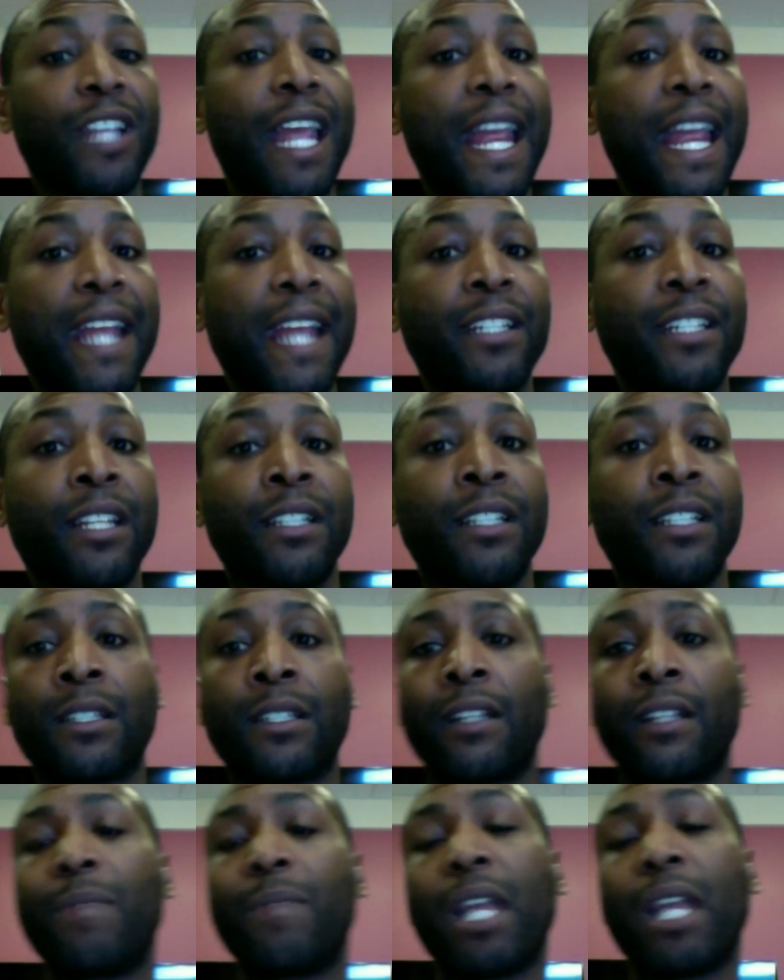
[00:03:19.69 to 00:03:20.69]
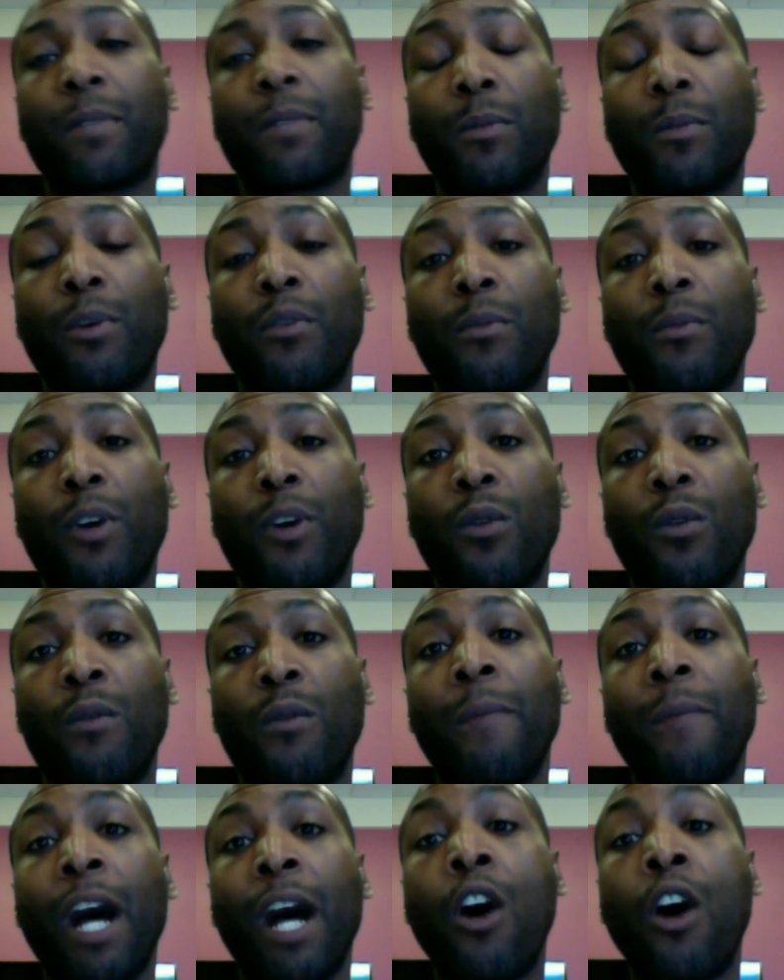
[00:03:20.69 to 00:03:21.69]
agent to be able to promote
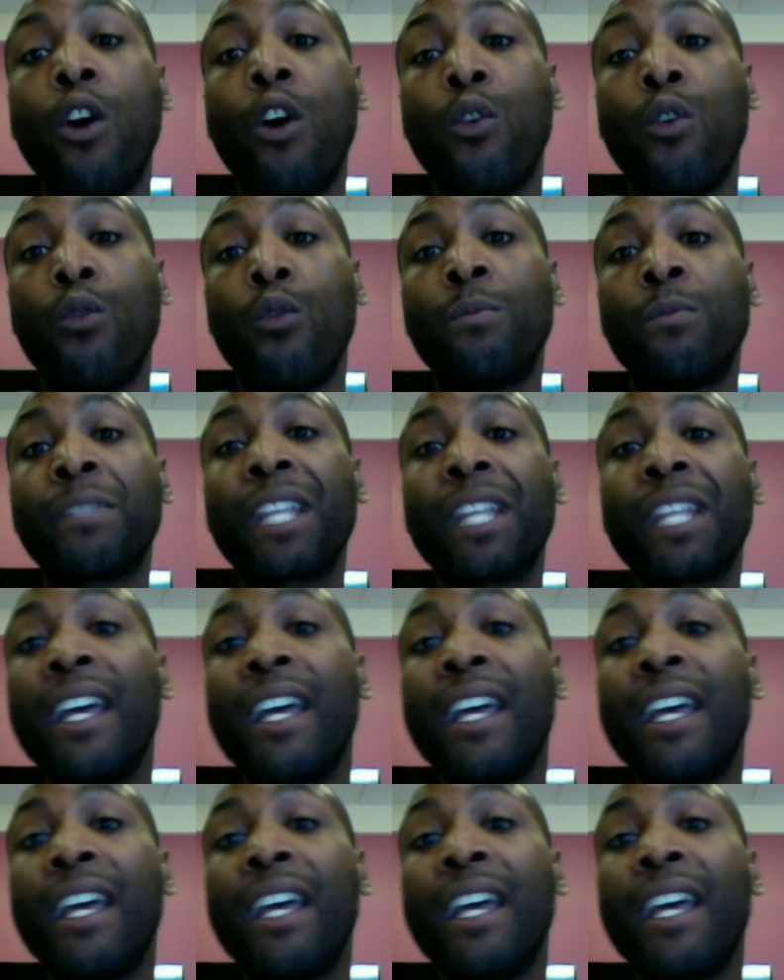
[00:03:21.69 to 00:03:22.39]
my homes.